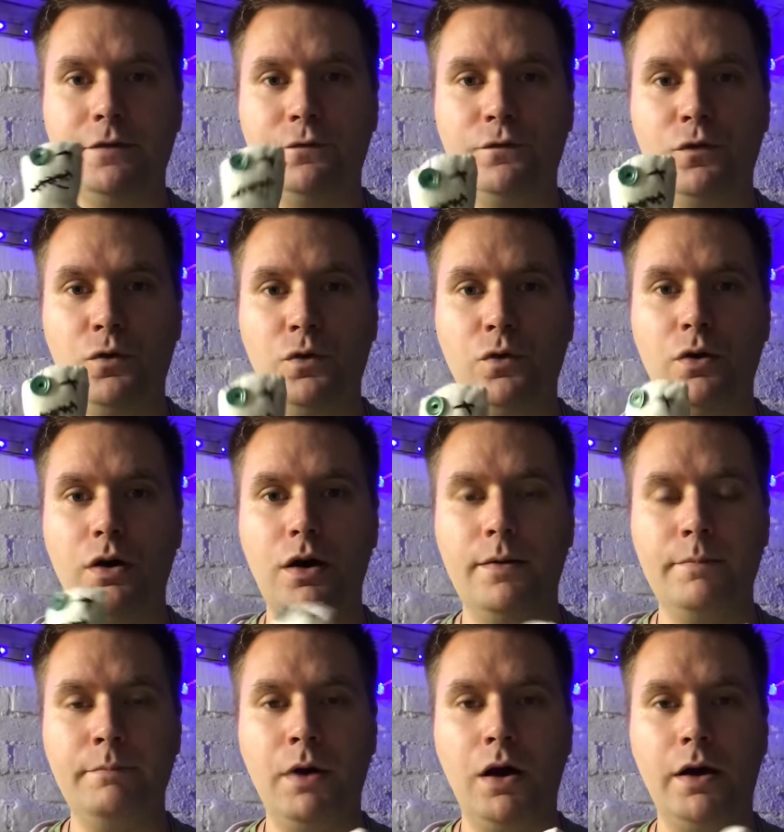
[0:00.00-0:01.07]
for
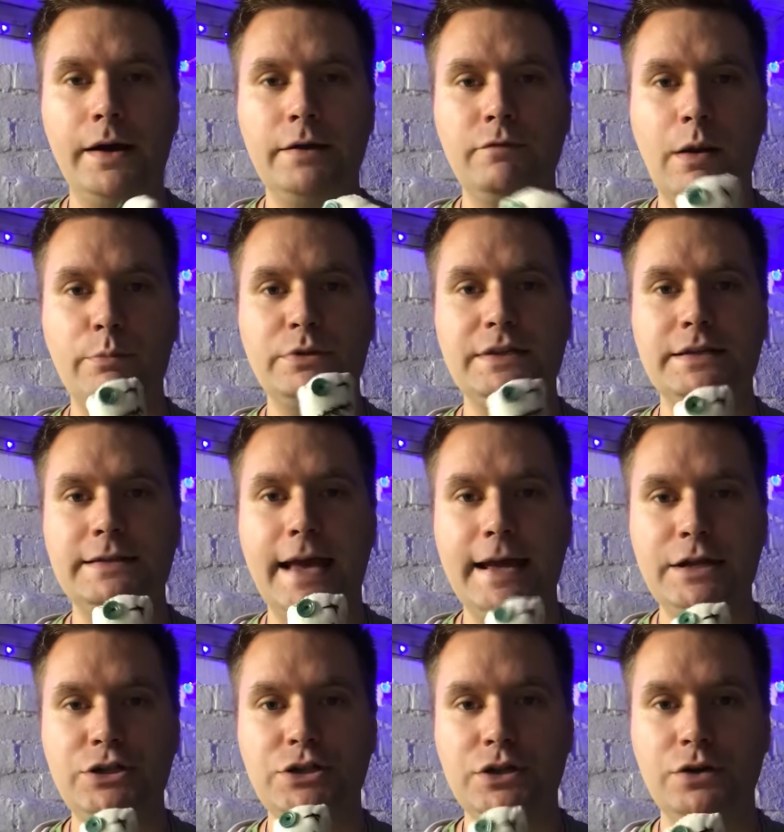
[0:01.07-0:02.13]
my
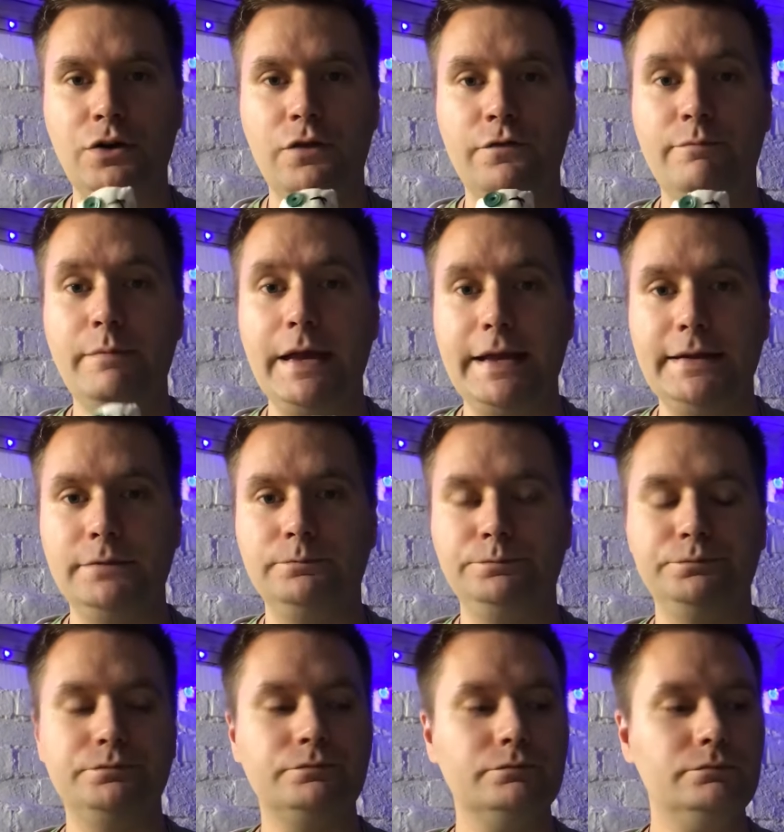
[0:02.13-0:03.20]
representation of me.
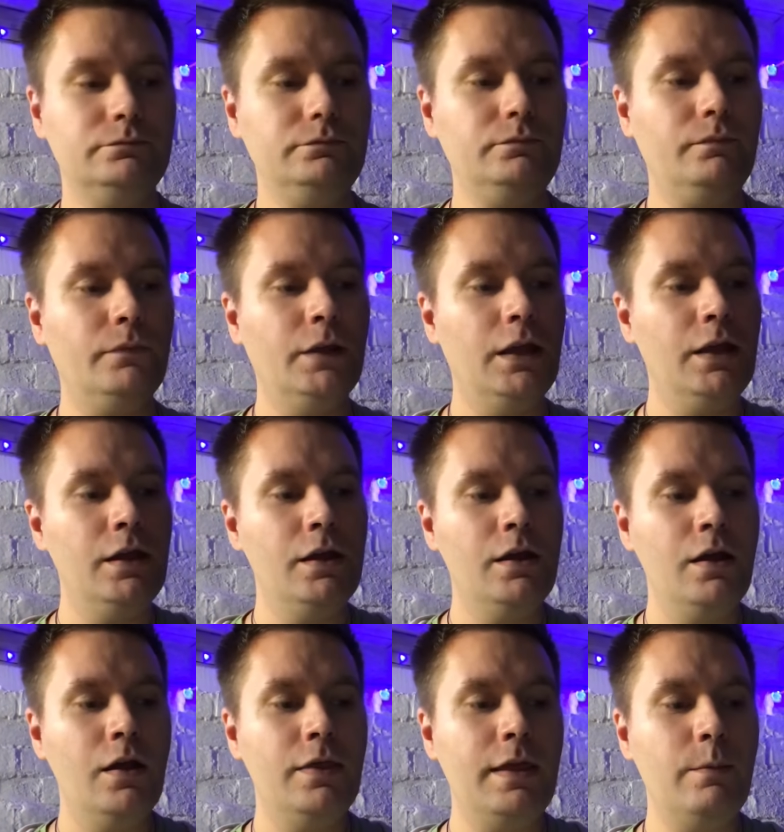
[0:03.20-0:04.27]

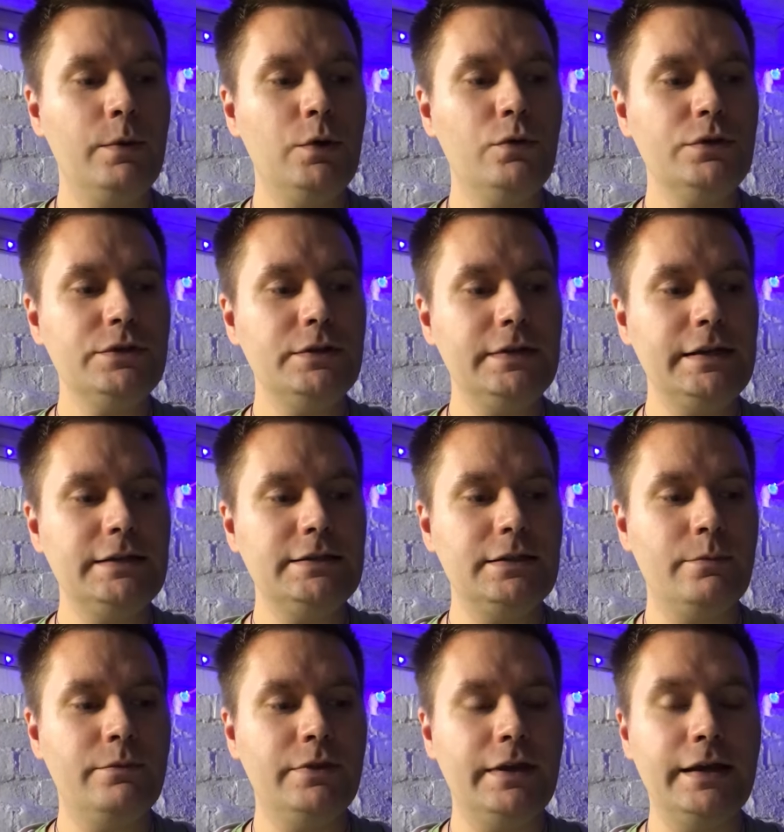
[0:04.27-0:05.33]
Then we also need
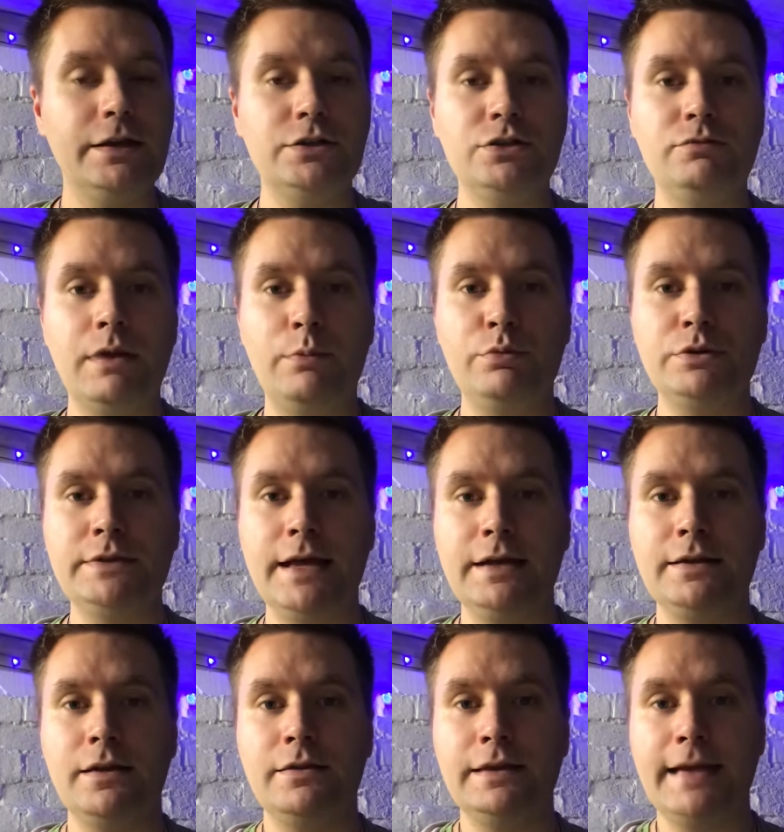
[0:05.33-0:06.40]
something to
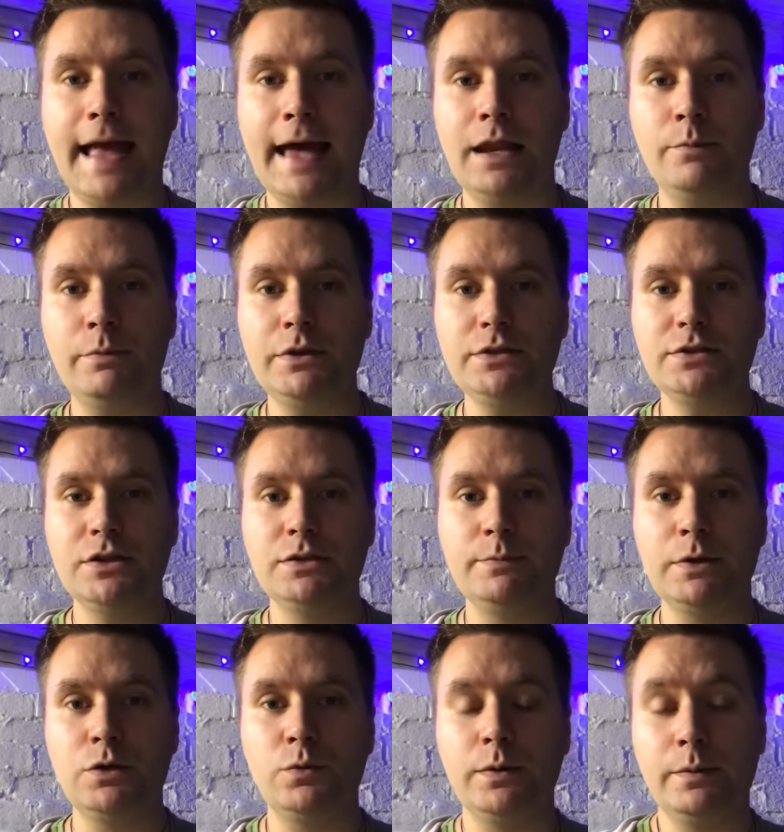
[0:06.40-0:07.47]
represent the elements, because
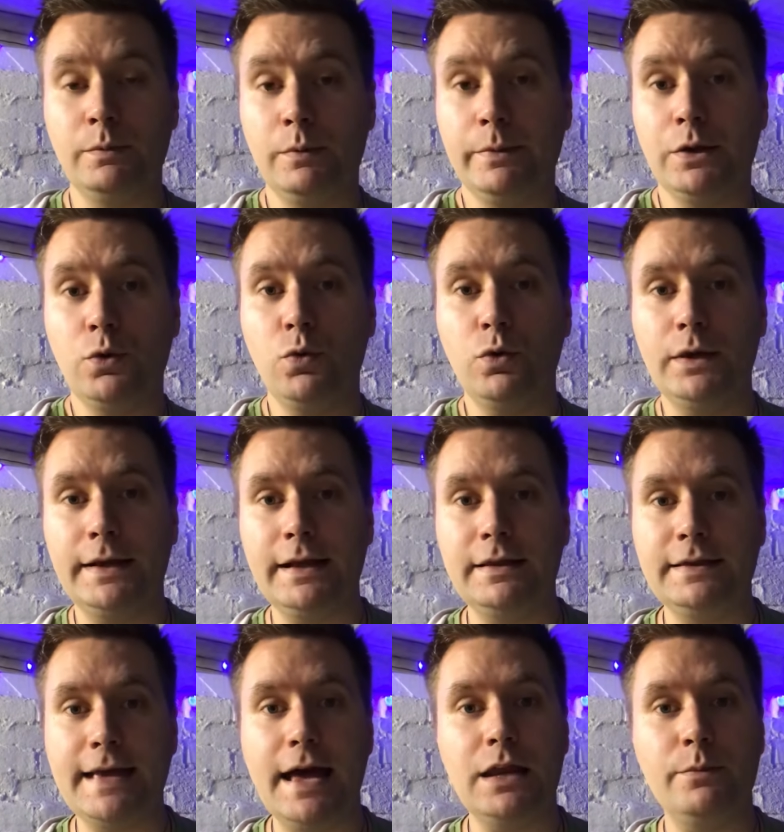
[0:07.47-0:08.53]
we'll be calling in
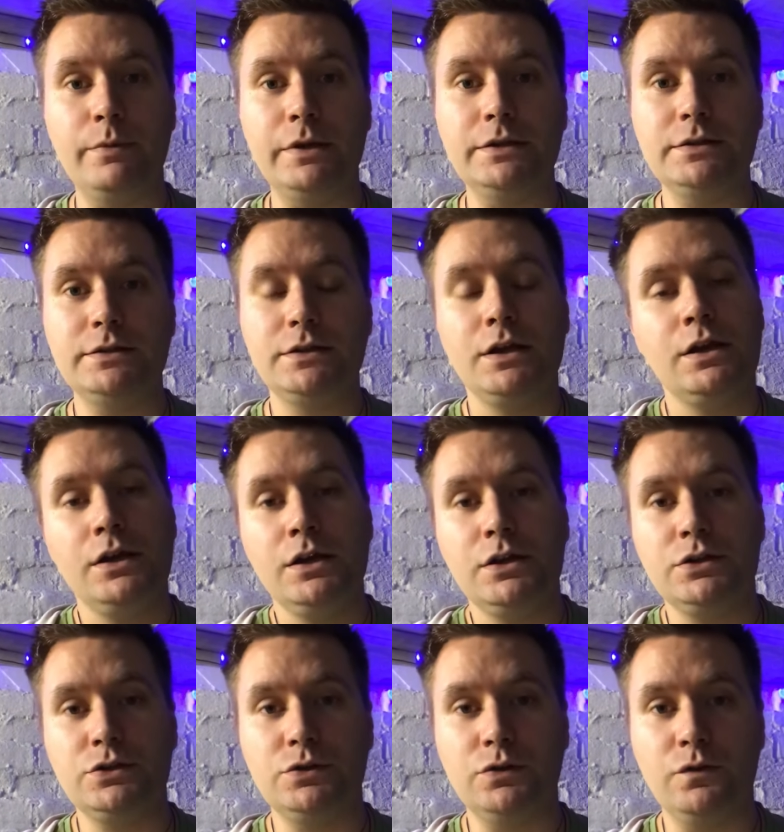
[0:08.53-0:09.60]
the elements
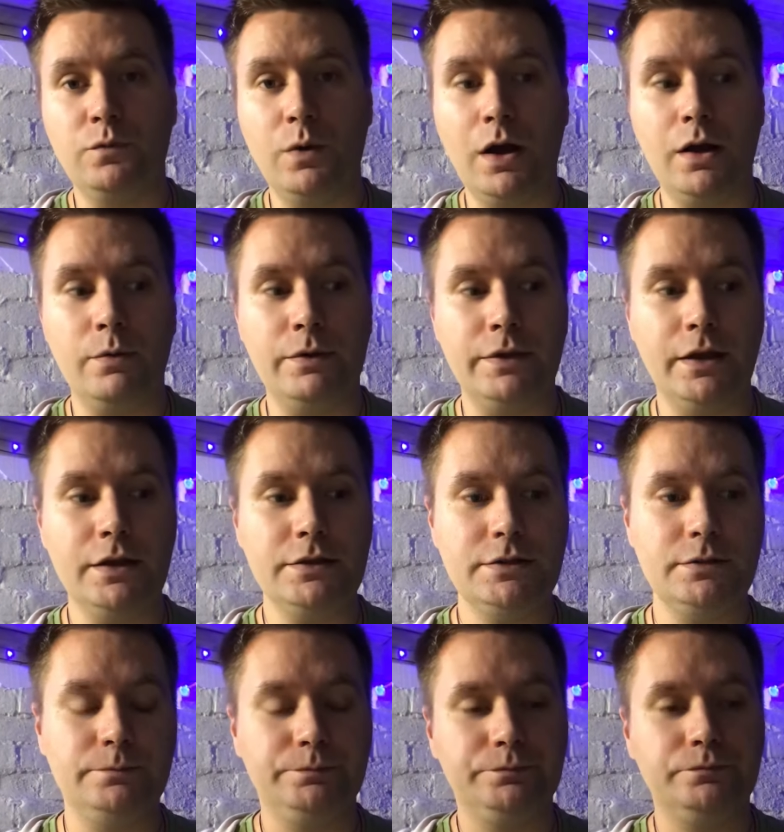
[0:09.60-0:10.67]
to sort of work with us.